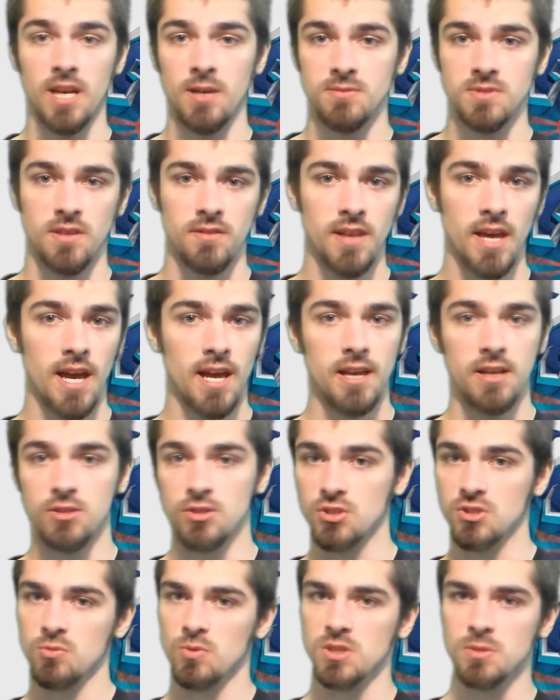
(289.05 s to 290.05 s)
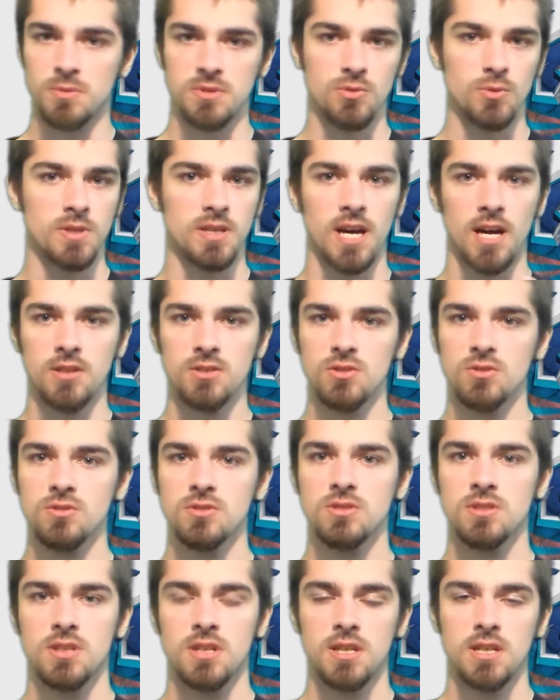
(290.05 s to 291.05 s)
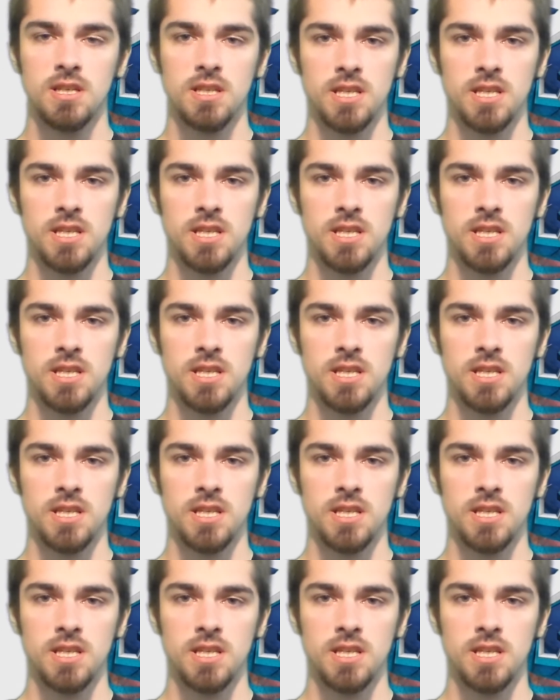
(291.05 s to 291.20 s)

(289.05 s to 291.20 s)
games on that and just switch between consoles,